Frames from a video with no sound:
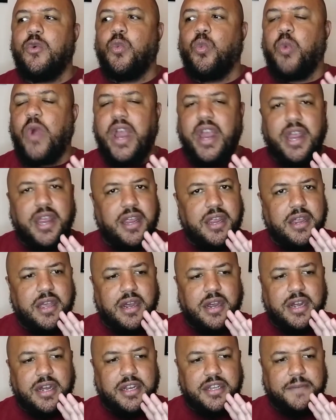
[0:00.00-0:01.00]
way
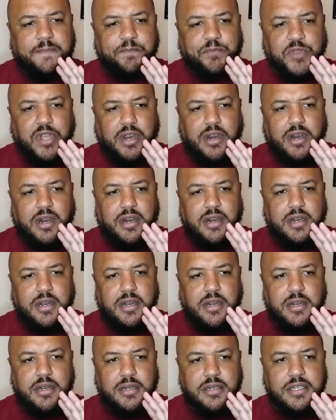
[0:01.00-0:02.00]
uh, uh,